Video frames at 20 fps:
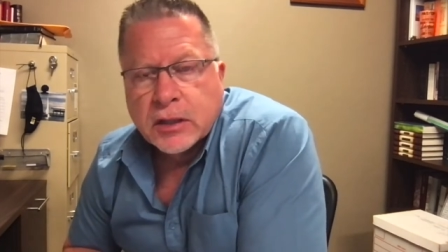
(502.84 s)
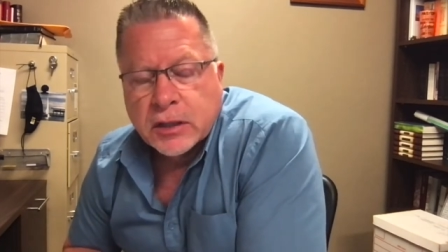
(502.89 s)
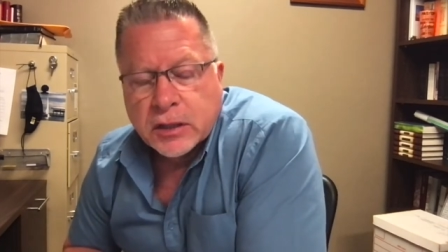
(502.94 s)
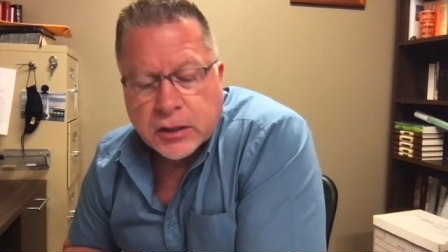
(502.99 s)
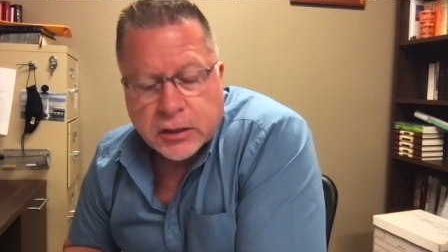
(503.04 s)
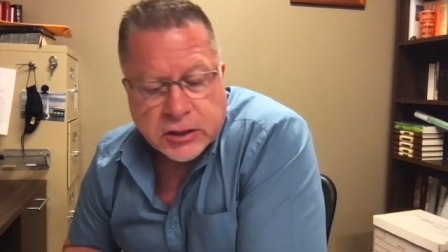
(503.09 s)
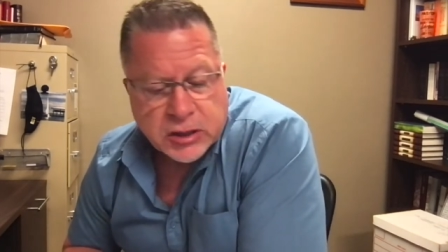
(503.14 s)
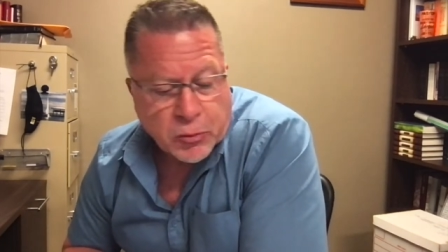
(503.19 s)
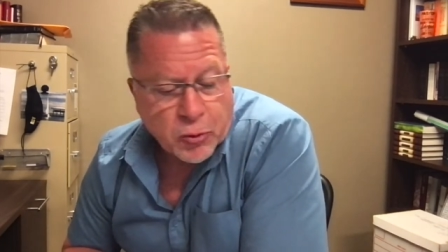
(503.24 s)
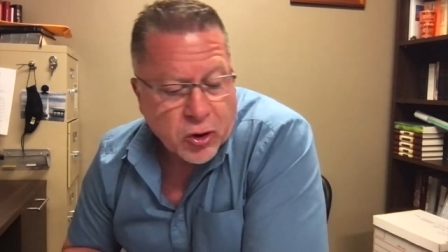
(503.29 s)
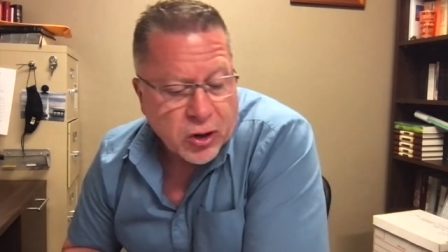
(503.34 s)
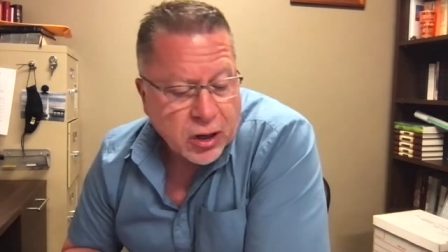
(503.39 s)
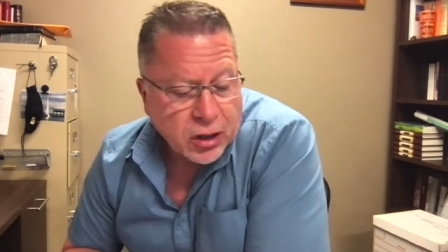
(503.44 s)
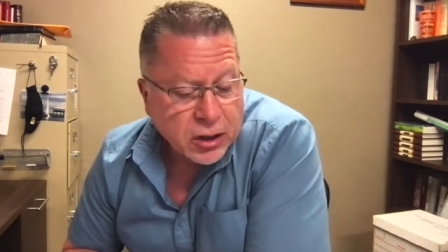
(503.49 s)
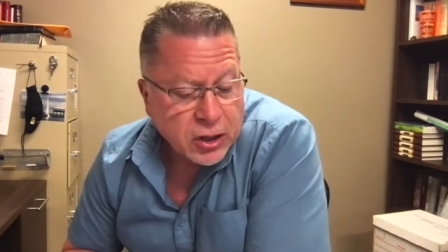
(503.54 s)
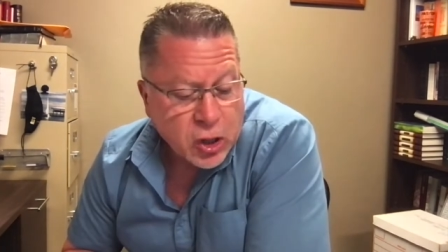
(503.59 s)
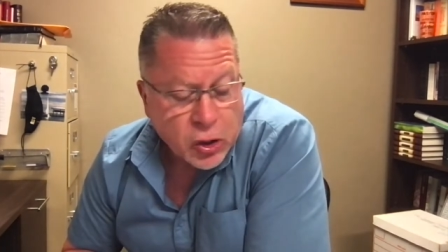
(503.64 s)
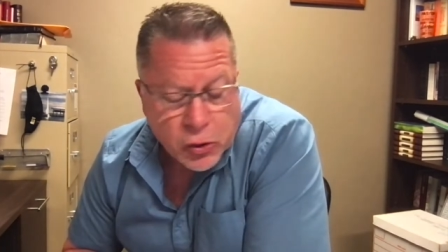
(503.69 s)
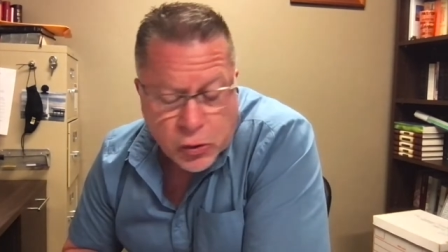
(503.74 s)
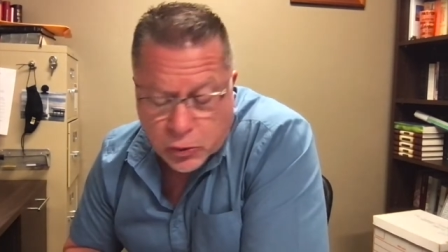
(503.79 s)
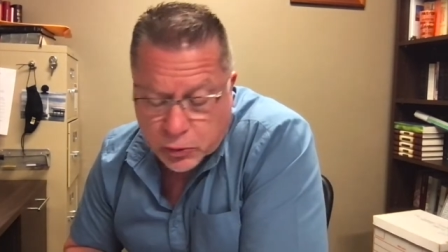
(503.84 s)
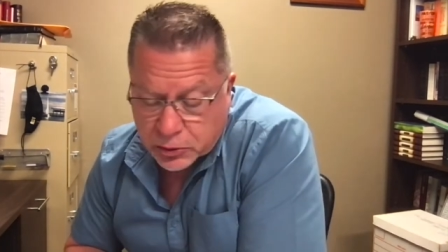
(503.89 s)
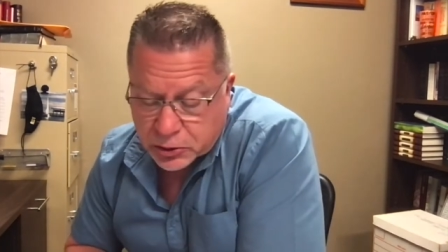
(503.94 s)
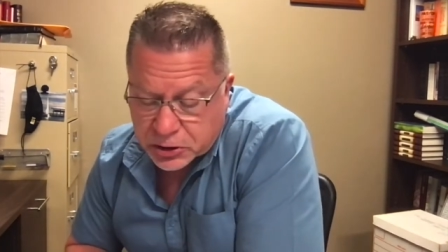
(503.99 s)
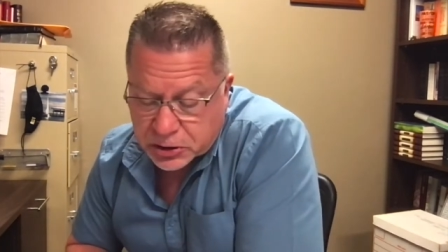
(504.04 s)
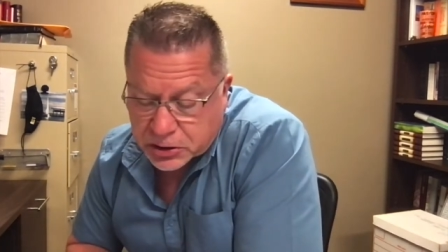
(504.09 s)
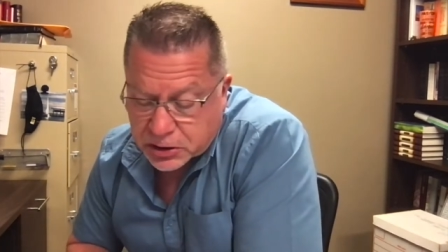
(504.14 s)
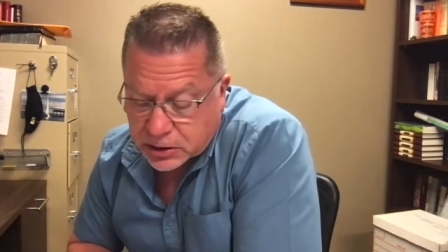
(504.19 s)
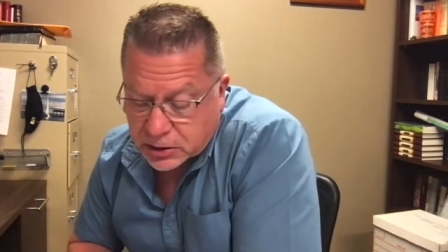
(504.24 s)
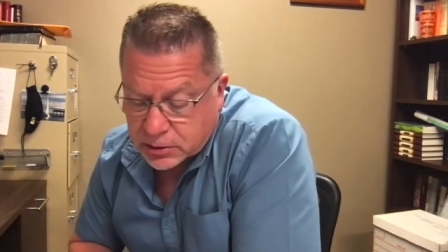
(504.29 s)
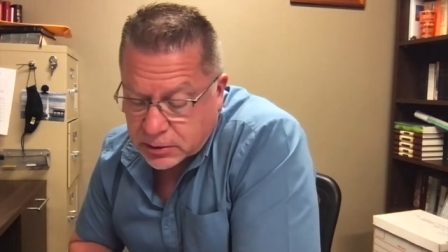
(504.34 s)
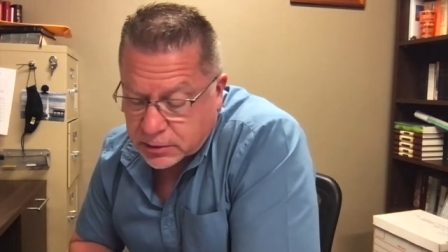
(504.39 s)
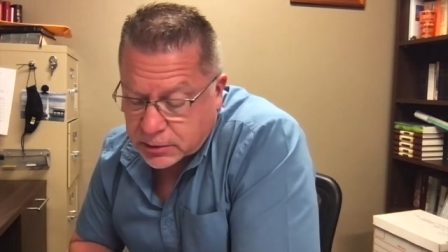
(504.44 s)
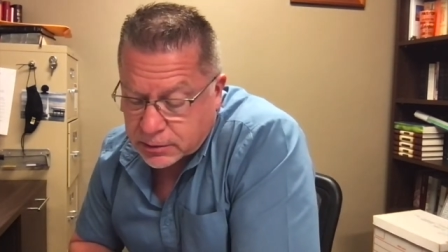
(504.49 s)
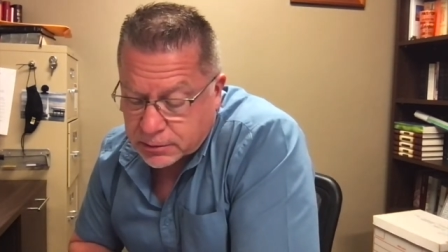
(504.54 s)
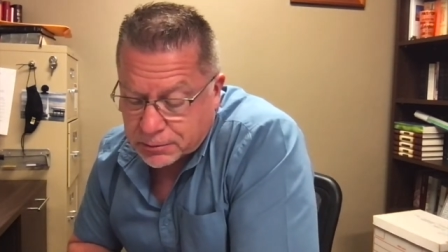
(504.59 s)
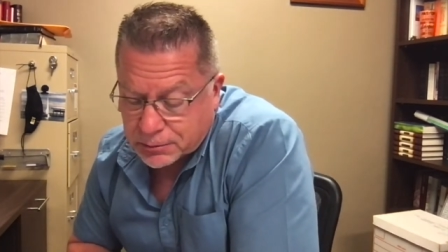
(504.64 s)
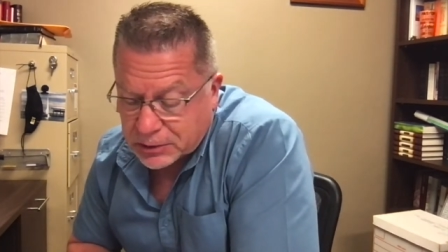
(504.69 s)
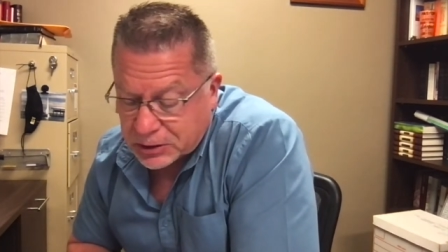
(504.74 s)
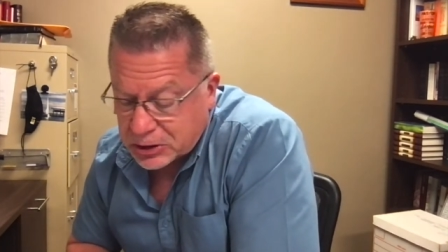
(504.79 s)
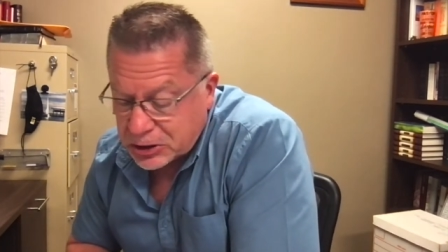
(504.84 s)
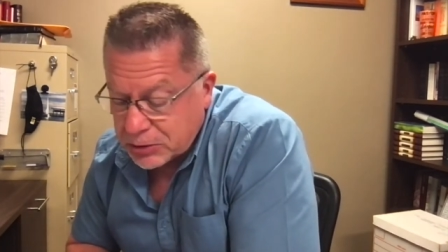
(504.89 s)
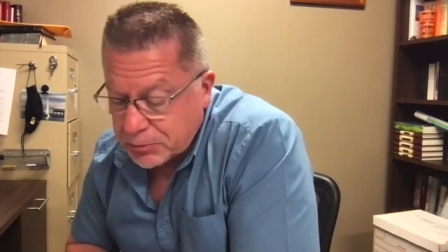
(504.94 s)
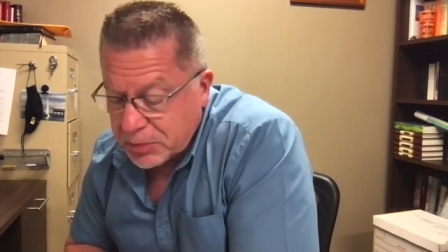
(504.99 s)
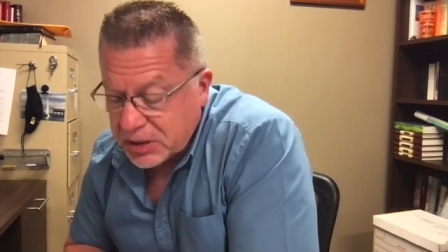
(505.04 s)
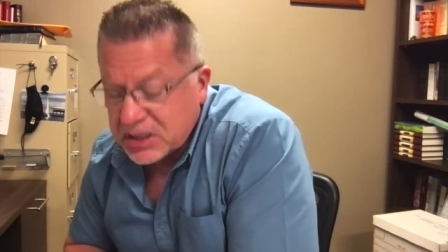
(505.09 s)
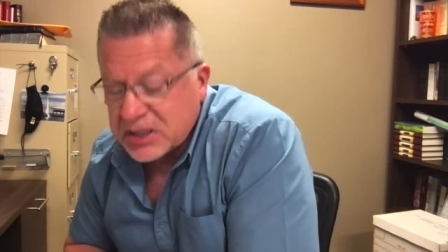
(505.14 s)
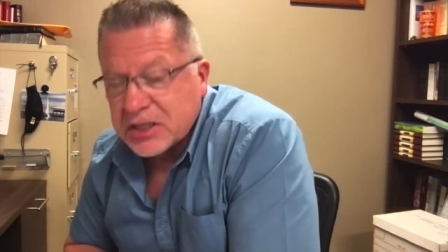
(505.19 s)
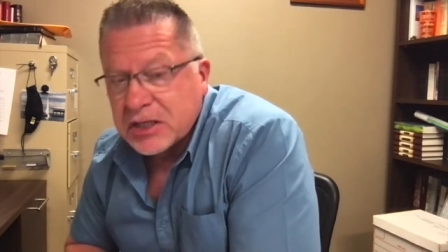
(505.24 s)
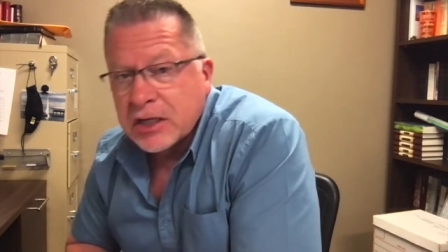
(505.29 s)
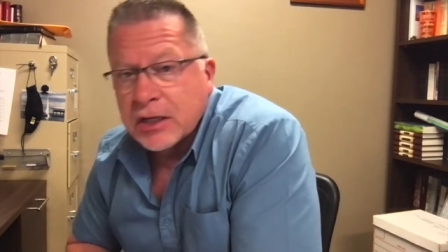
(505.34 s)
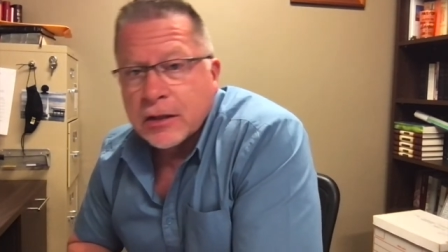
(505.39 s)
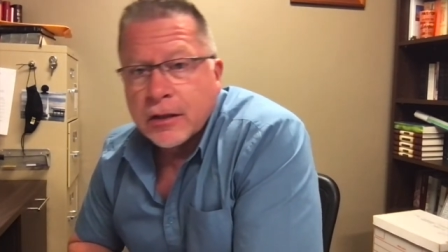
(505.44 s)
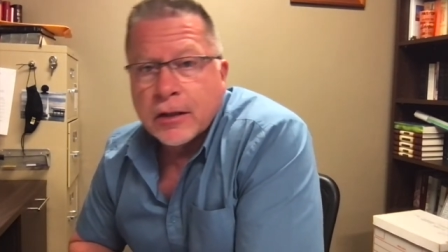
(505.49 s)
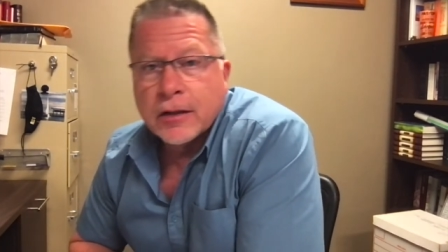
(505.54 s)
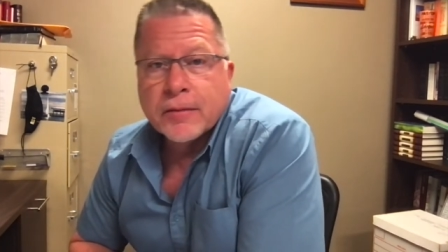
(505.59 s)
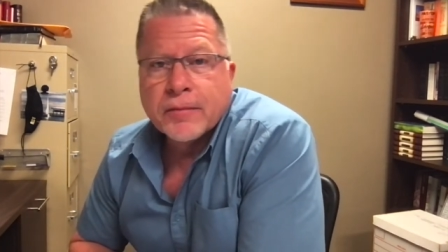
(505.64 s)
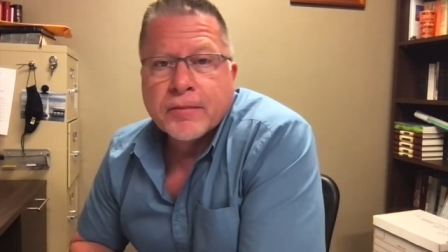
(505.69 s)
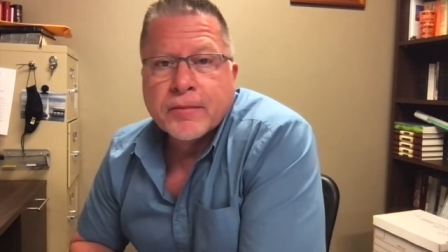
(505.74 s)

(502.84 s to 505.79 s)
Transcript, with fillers: somewhere alone, just to be still,